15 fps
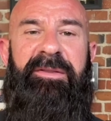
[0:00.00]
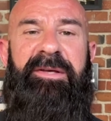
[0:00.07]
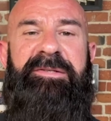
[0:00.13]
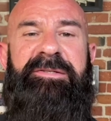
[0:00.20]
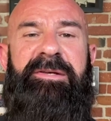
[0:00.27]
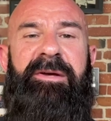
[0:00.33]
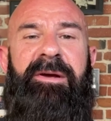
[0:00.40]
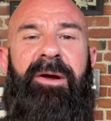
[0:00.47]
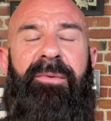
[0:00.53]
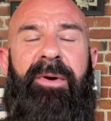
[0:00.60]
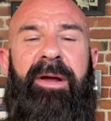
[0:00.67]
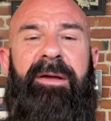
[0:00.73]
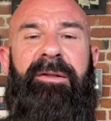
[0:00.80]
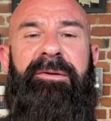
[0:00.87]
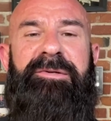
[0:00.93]
this
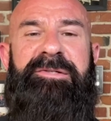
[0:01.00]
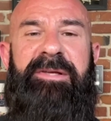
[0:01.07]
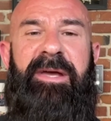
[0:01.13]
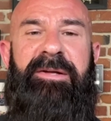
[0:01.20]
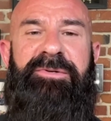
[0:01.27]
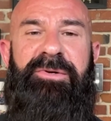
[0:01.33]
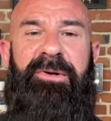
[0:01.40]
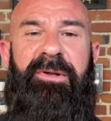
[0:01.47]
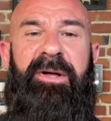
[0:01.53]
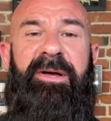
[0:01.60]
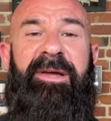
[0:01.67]
irregular schedule